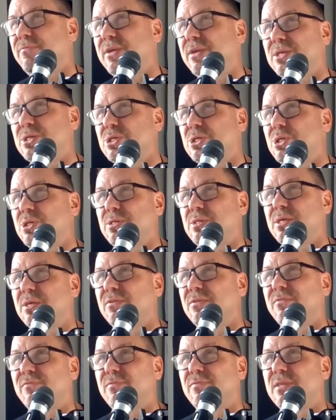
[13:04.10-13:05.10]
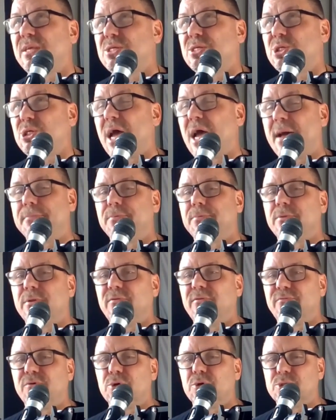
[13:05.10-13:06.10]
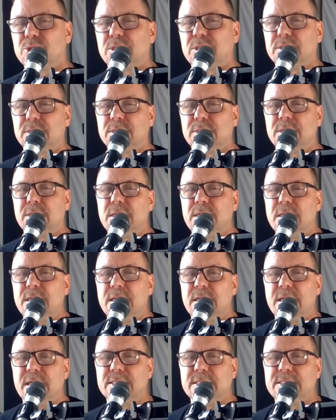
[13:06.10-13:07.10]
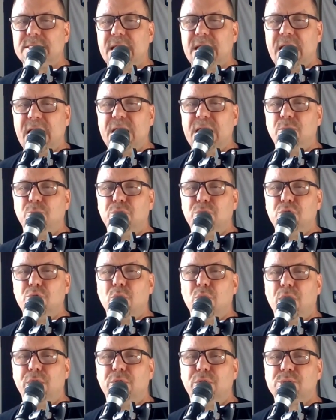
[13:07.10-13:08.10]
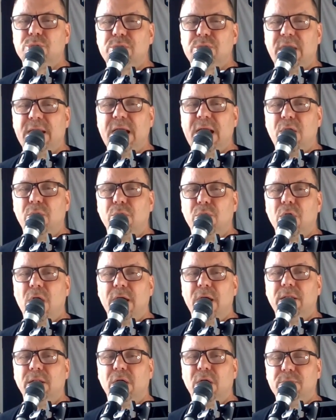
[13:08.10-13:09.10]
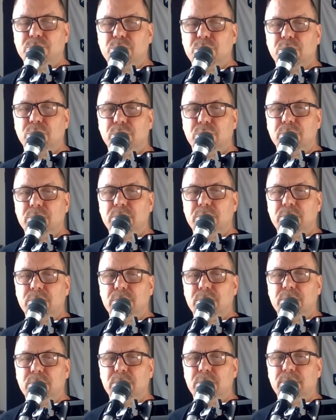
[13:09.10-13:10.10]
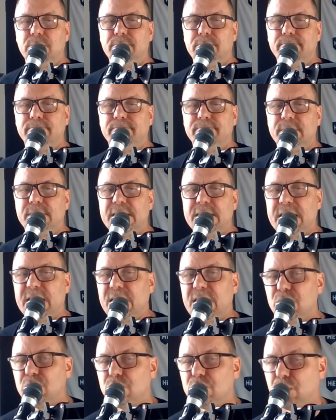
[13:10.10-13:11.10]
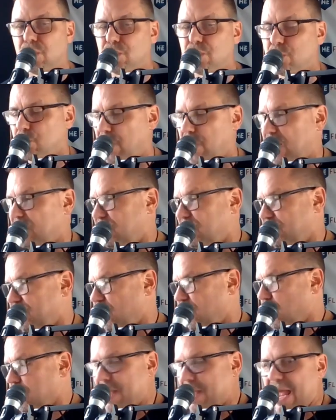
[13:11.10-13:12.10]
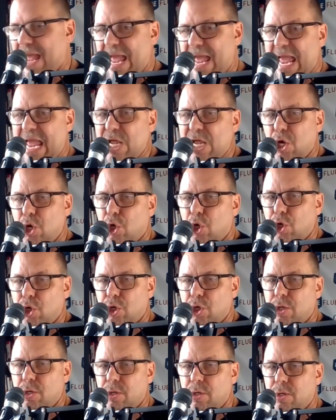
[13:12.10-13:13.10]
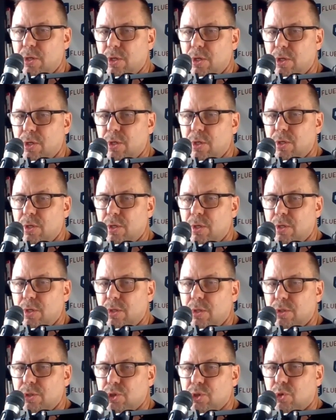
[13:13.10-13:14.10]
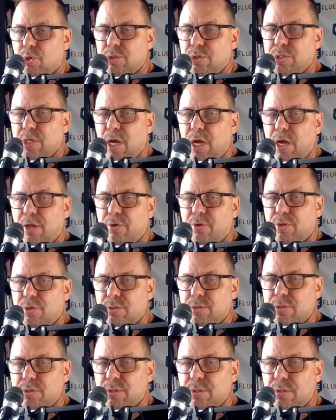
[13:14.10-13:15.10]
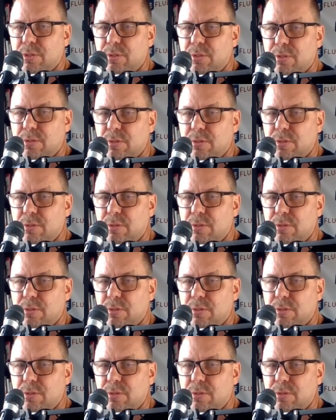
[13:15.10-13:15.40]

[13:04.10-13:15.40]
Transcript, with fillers: this this these chap these verses is saying when you understand how God loves you, it can t- transform anger towards others